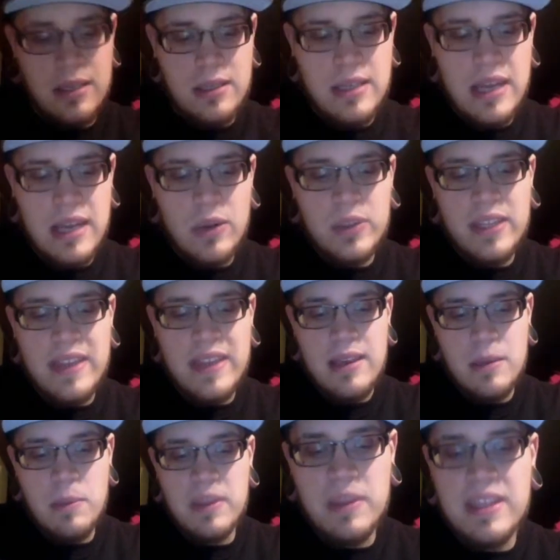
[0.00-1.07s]
Not only
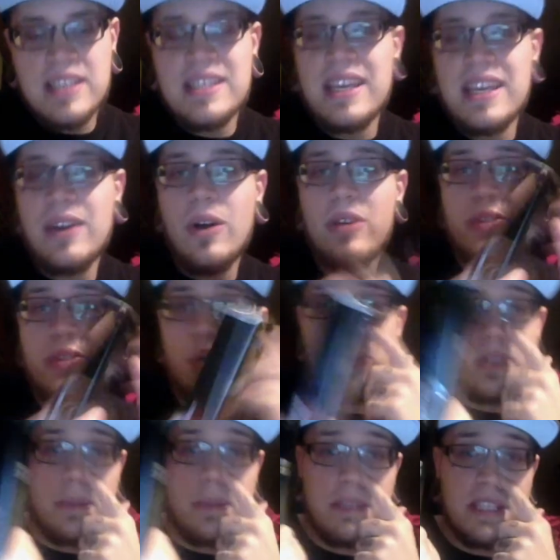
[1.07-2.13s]
that, but this thing also
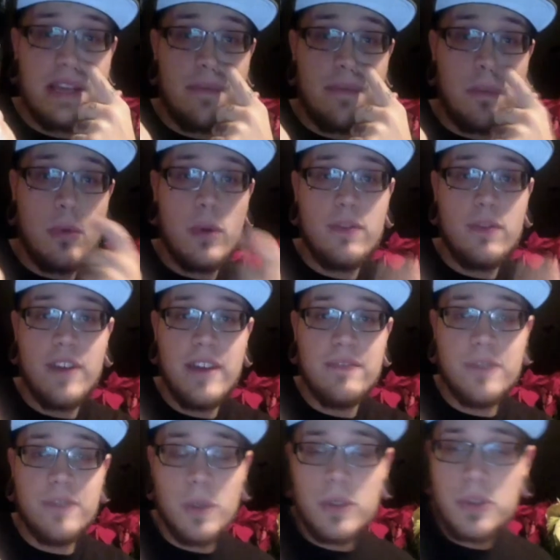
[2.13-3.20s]
goes up to
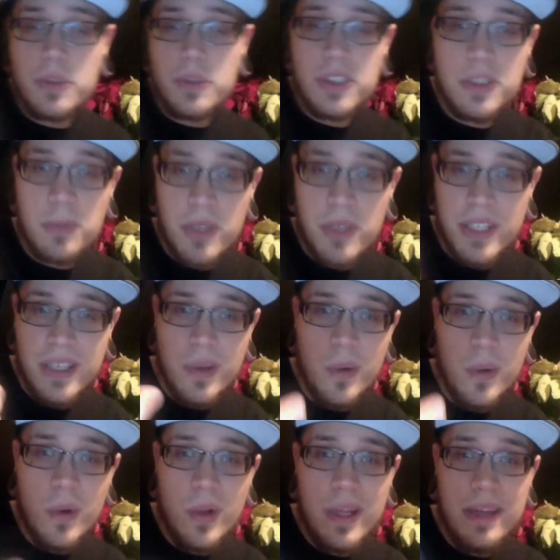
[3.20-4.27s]
7.5 volts, which is pretty
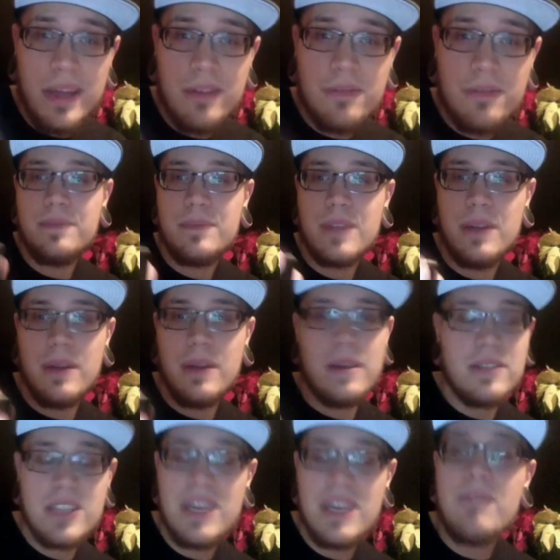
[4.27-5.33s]
cool
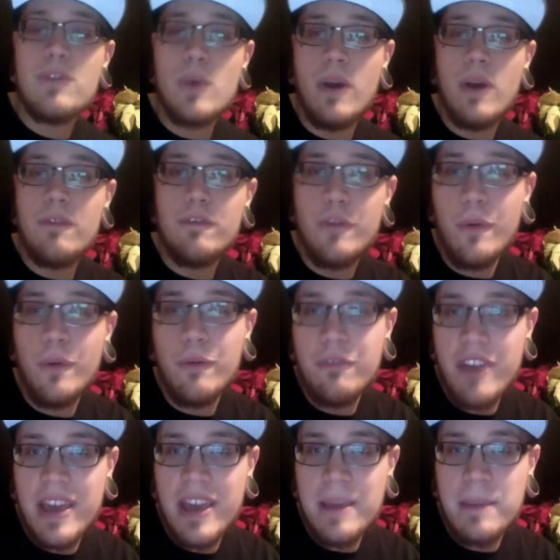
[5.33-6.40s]
to give you a full
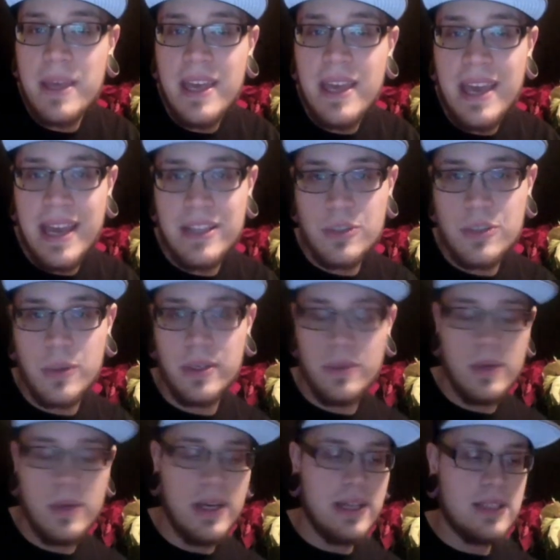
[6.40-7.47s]
vape at 20
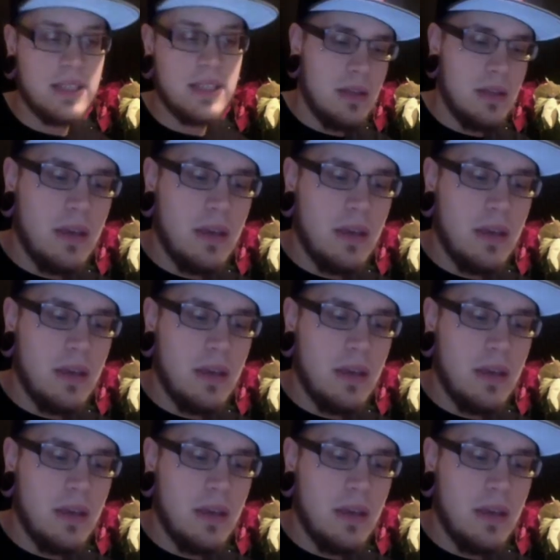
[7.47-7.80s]
watts.